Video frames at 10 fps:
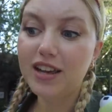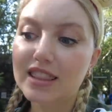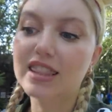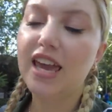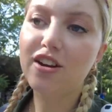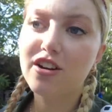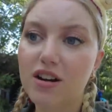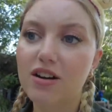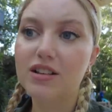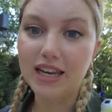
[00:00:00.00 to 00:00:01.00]

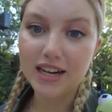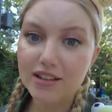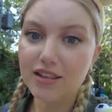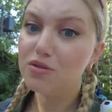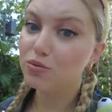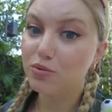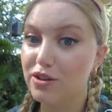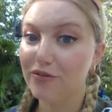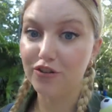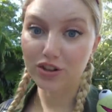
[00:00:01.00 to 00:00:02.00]
their lightning lane was one
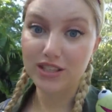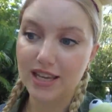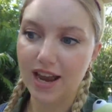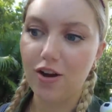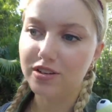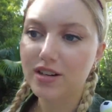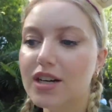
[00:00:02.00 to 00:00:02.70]
of the furthest out.